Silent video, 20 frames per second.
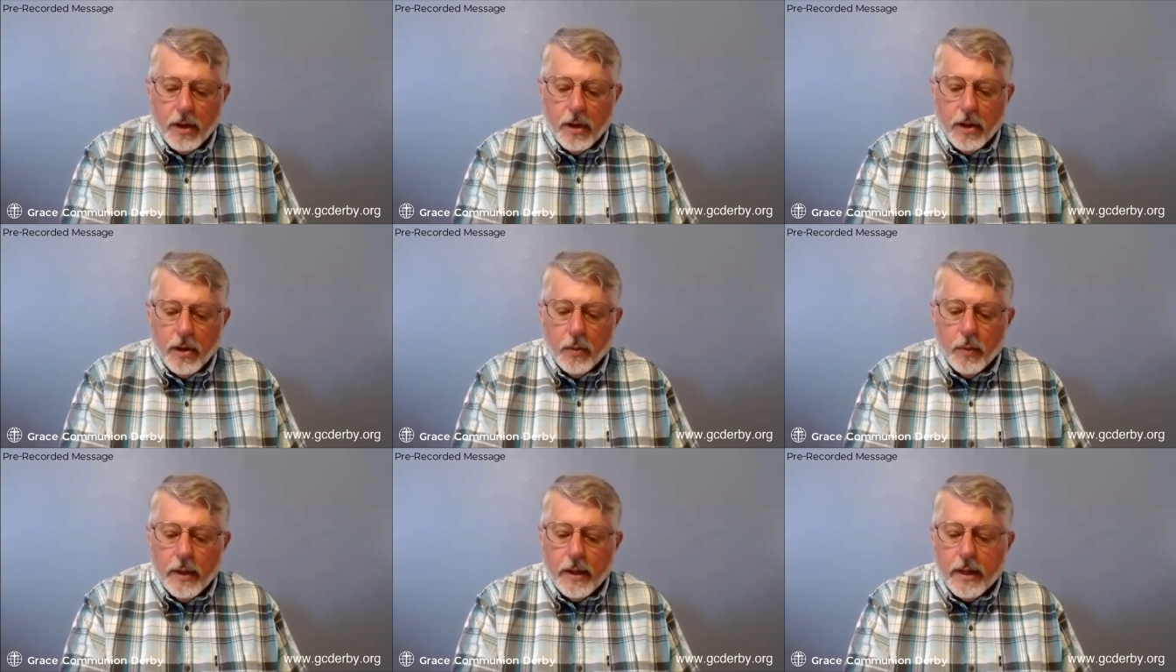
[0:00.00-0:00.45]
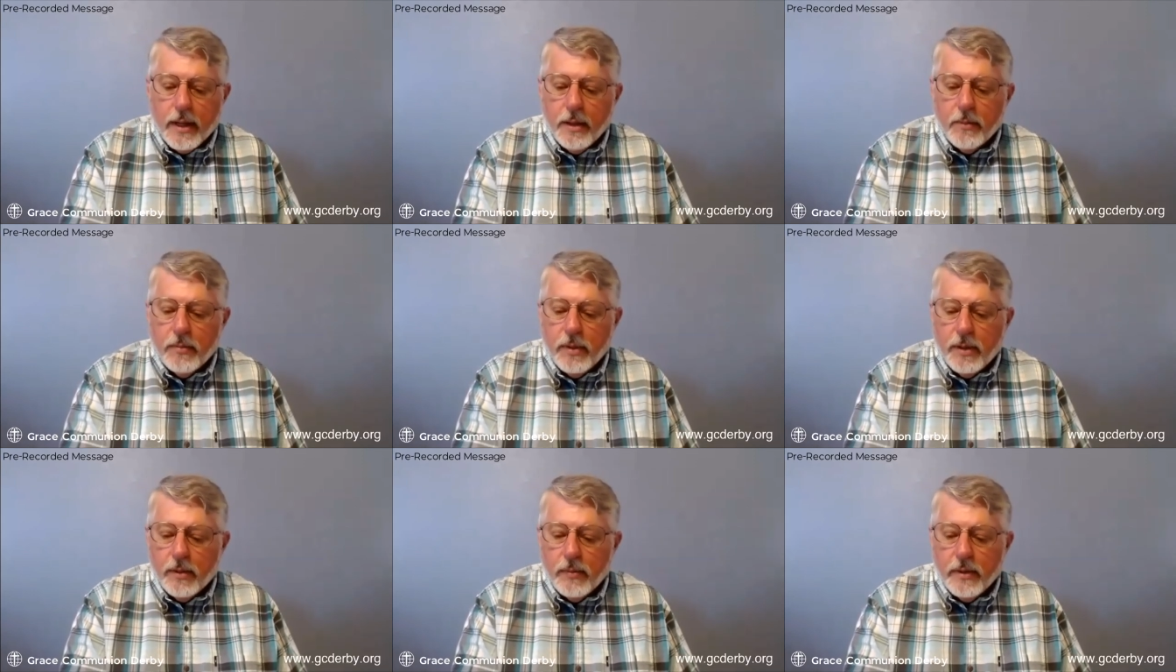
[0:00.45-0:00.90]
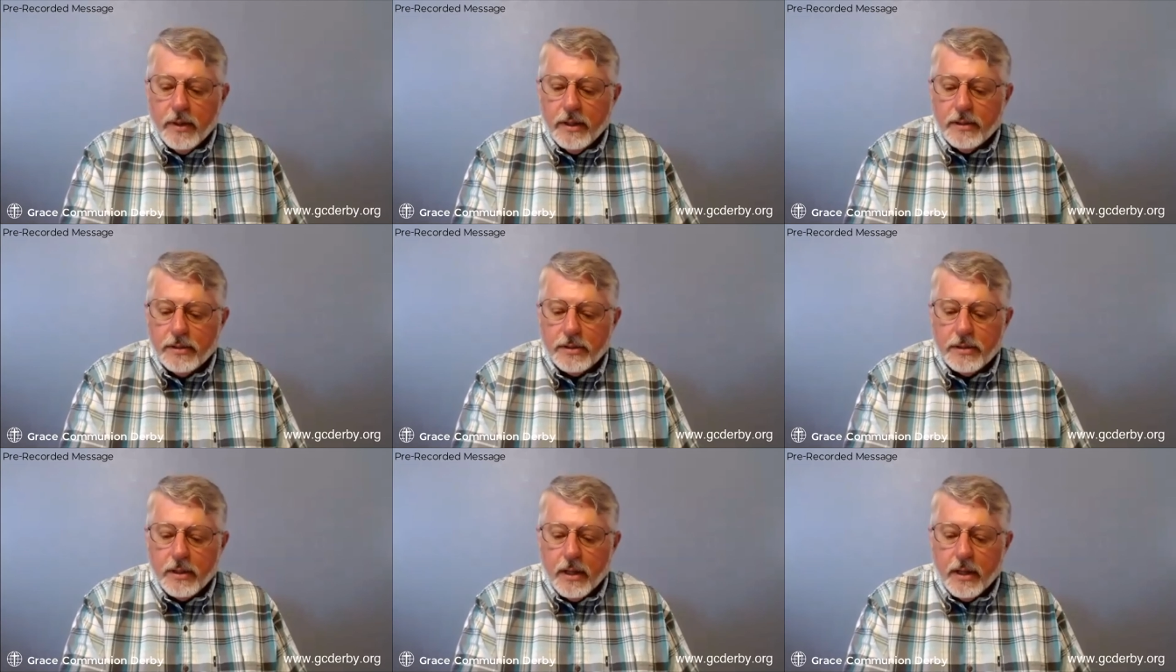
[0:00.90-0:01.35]
We can be
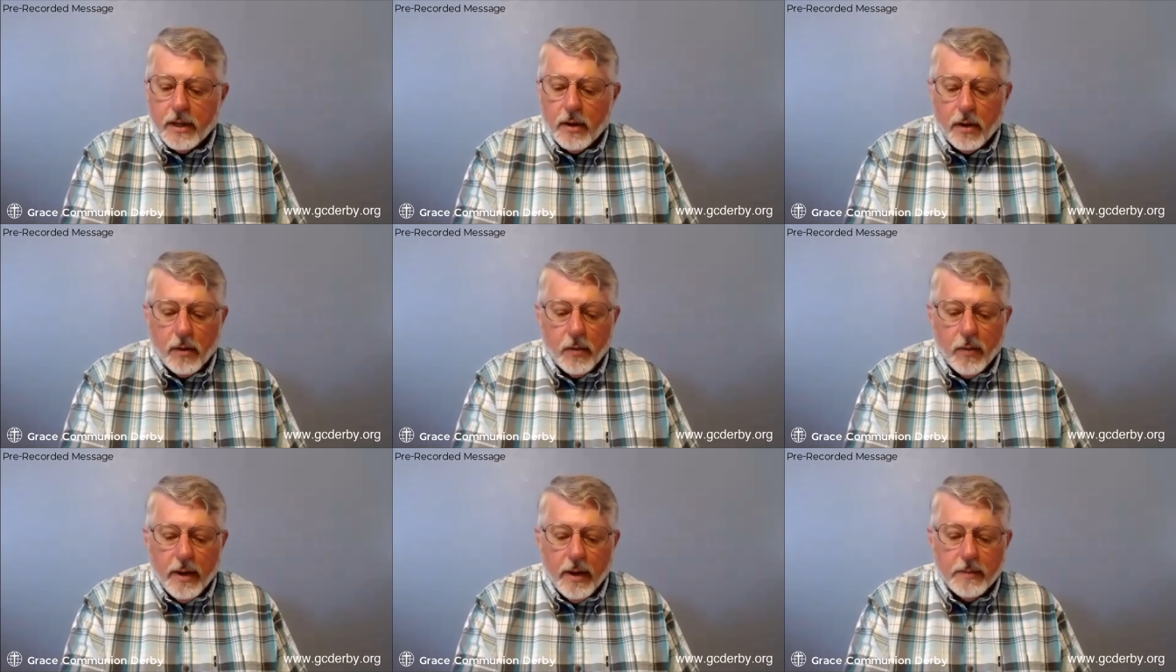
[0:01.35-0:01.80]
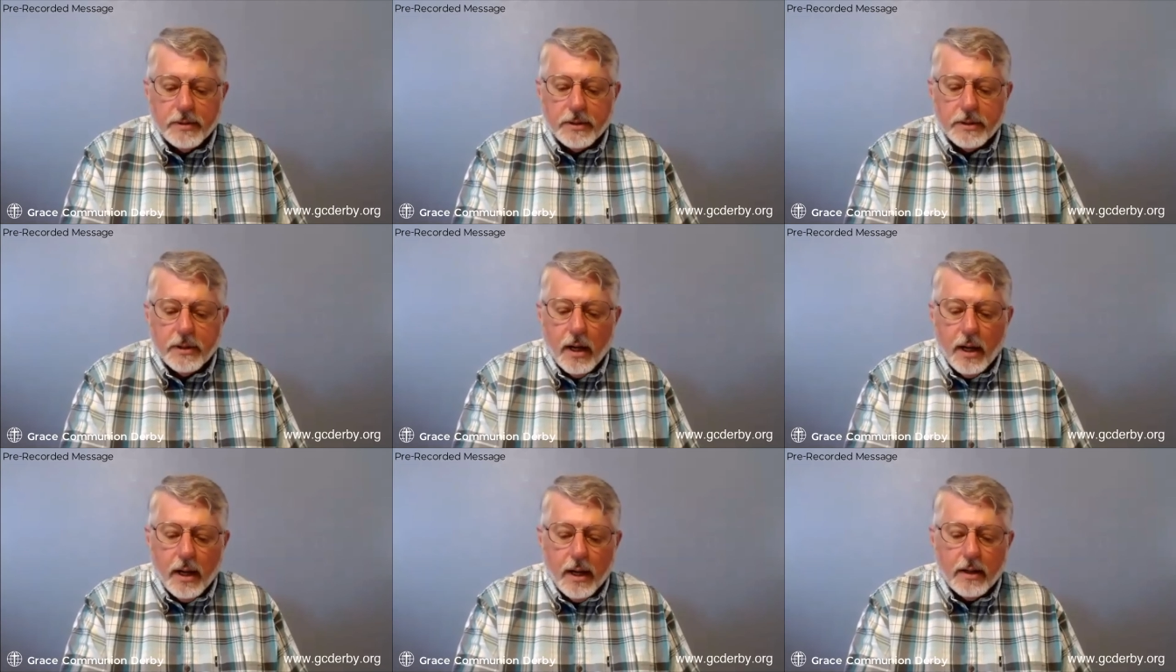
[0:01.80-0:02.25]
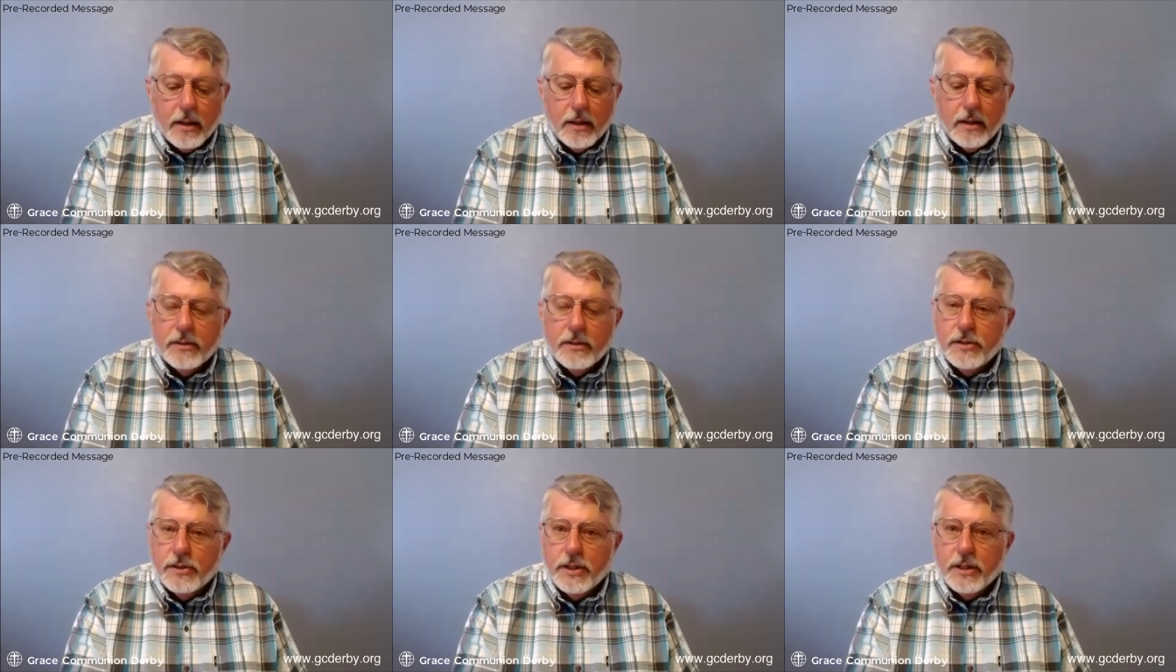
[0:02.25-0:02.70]
reached at our website
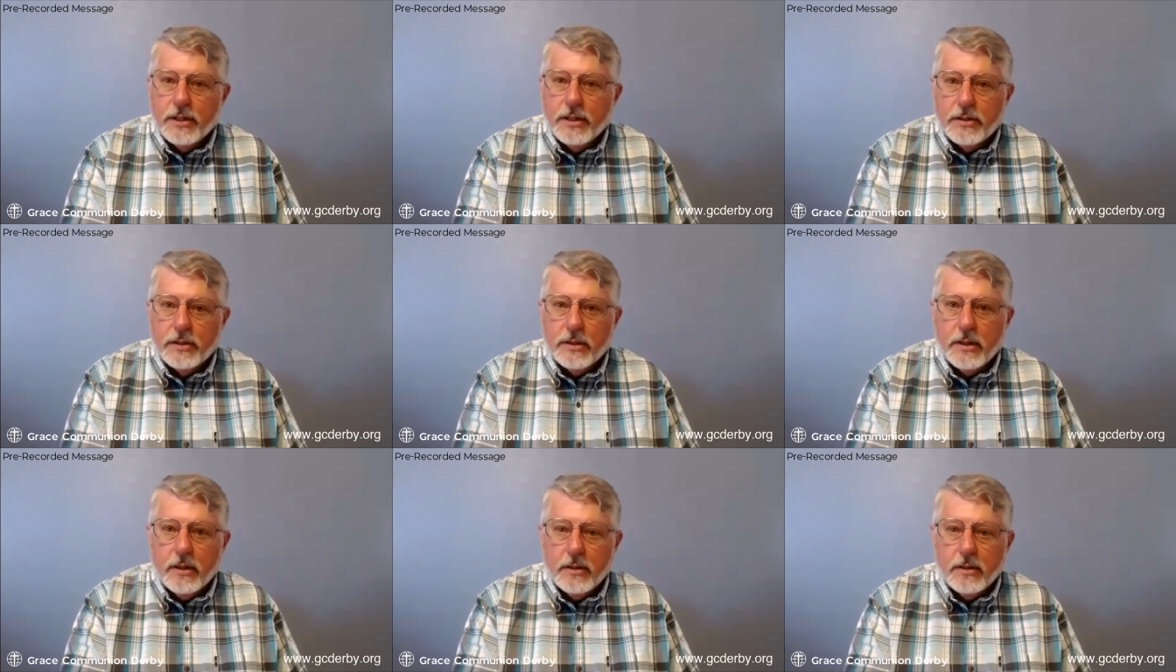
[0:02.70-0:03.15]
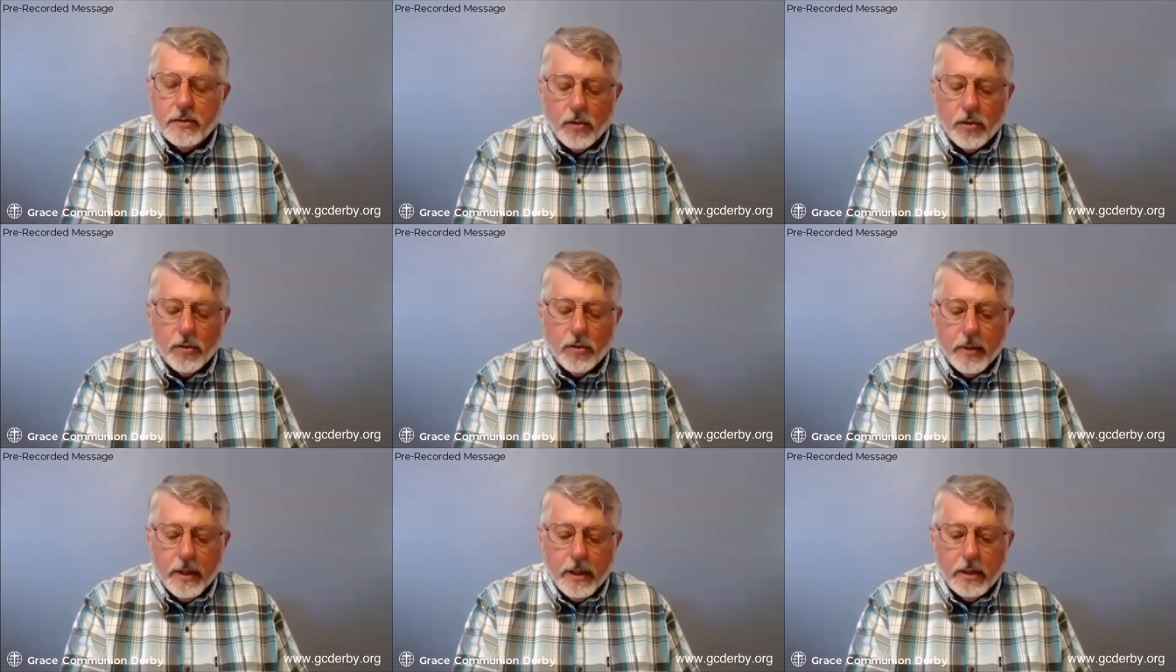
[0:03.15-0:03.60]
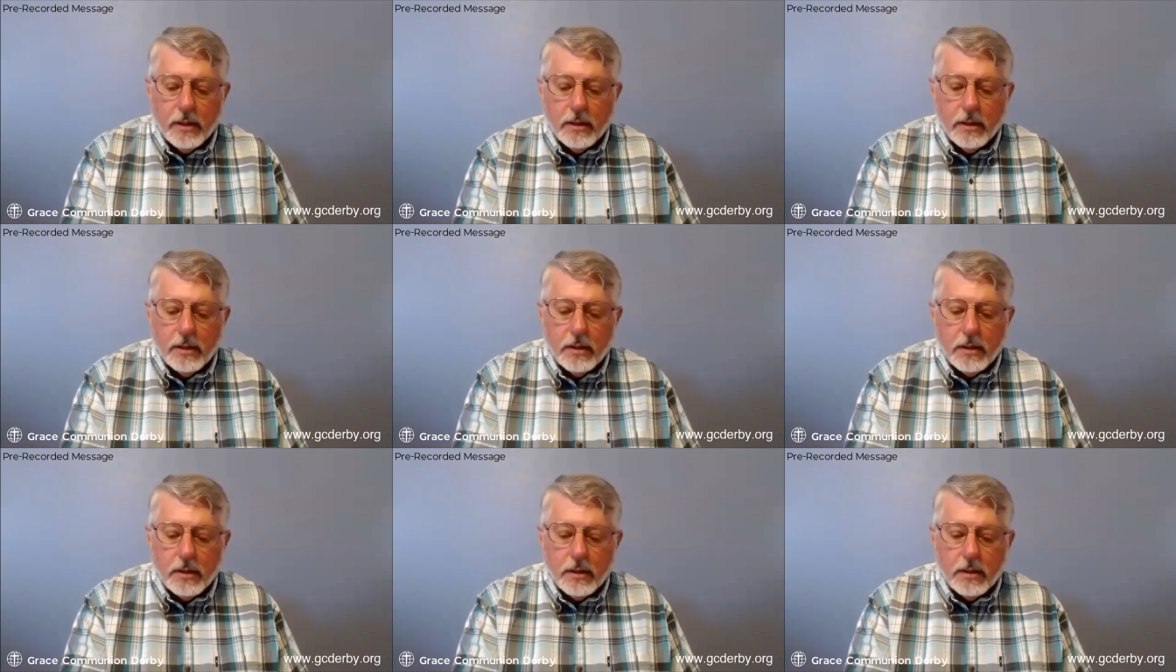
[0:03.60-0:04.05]
at g c derby
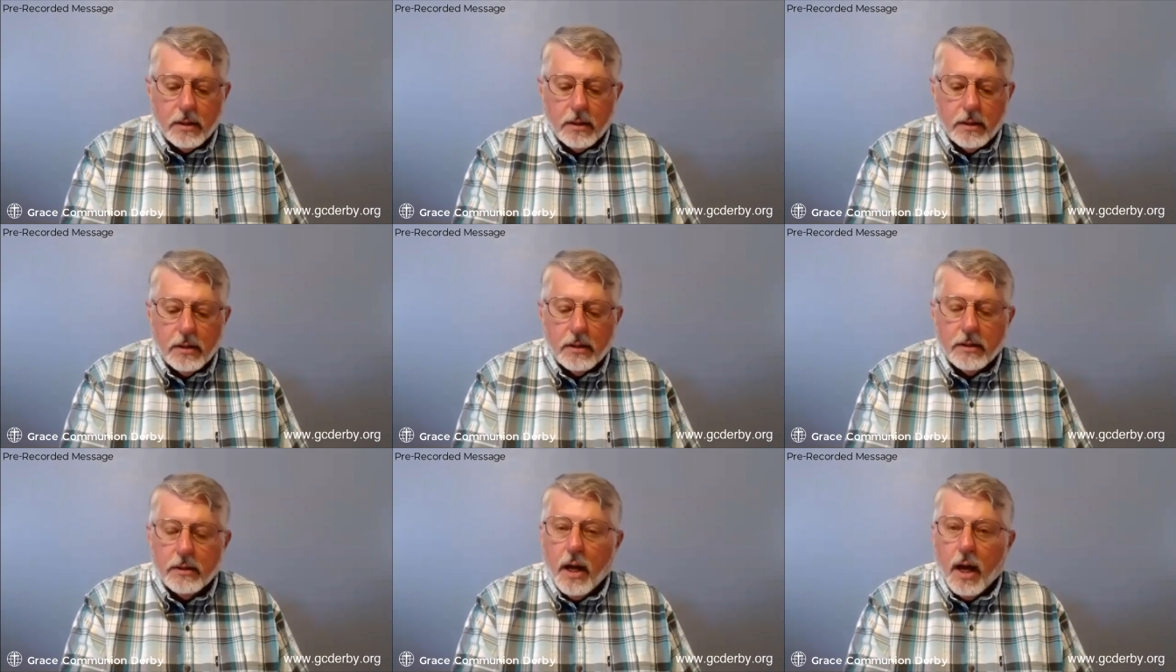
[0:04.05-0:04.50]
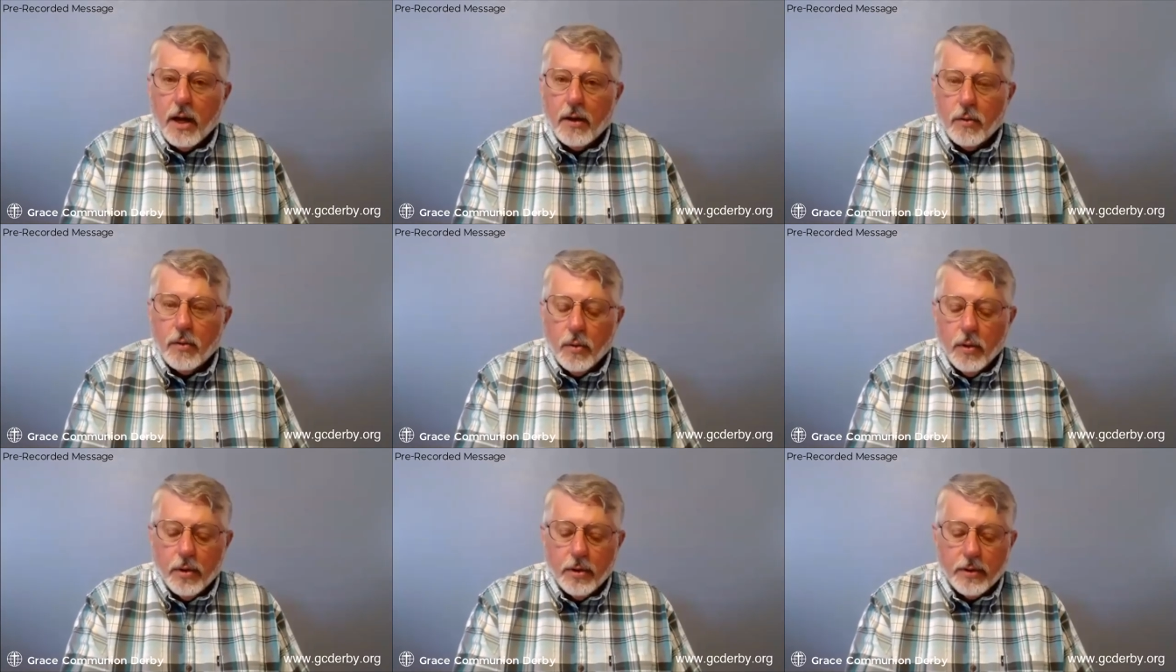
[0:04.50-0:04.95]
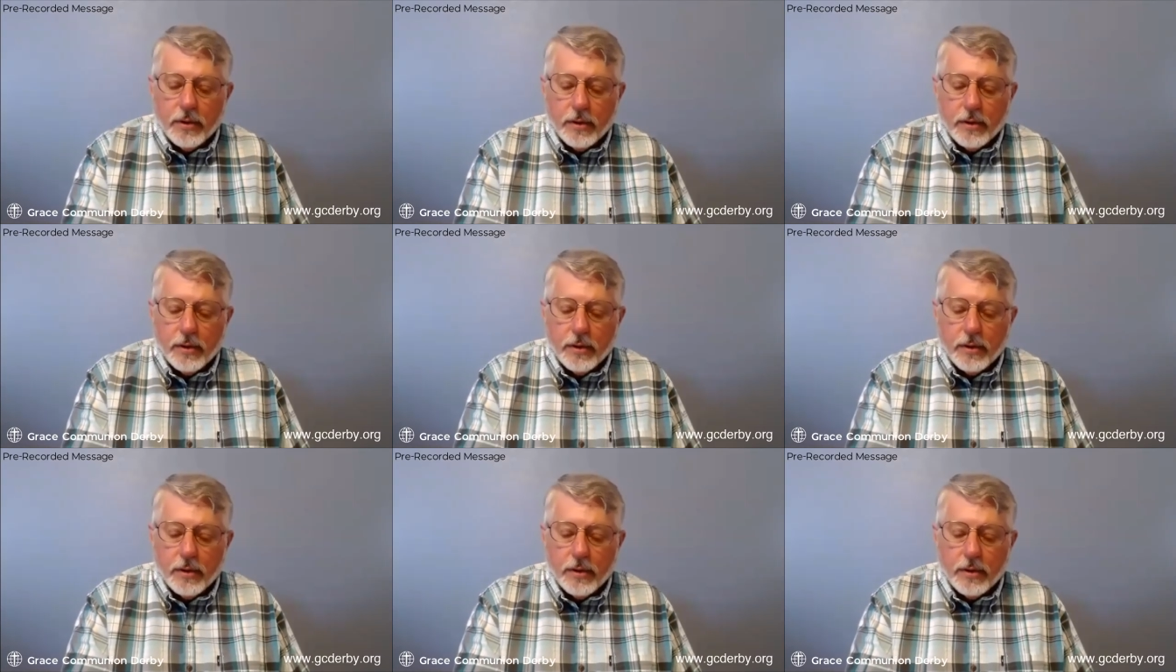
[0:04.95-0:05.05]
dot org